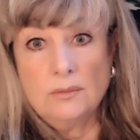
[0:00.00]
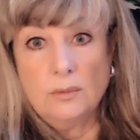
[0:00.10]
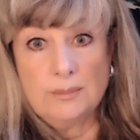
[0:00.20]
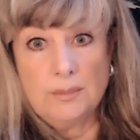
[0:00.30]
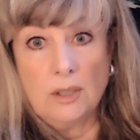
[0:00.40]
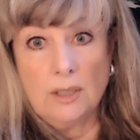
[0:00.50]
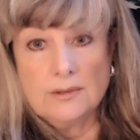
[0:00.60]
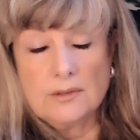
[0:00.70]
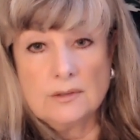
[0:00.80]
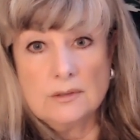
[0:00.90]
with
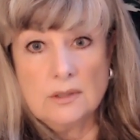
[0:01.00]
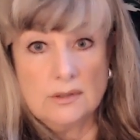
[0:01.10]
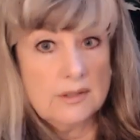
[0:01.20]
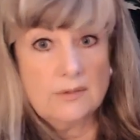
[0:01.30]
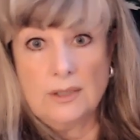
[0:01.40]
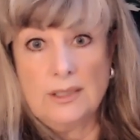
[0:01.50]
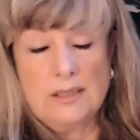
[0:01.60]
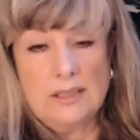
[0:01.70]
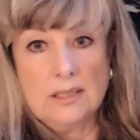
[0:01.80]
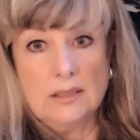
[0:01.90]
parts, because it's very
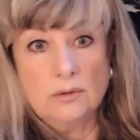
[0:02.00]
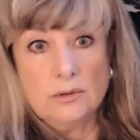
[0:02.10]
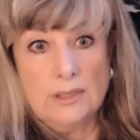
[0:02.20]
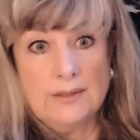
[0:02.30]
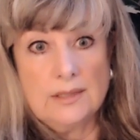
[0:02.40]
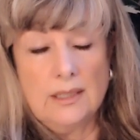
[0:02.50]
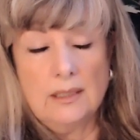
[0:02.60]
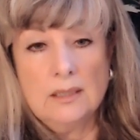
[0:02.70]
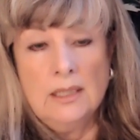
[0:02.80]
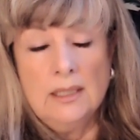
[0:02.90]
detail orientated.